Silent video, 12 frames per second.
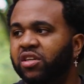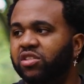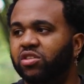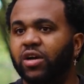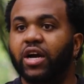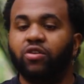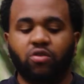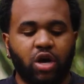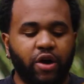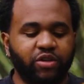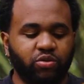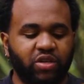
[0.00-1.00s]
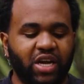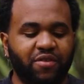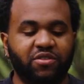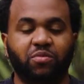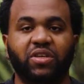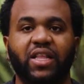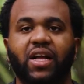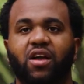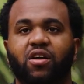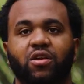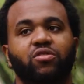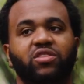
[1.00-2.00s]
So I don't always want to have to be like
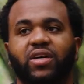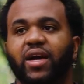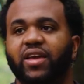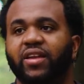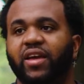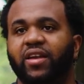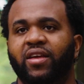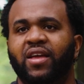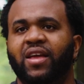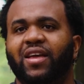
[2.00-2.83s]
a close talking head.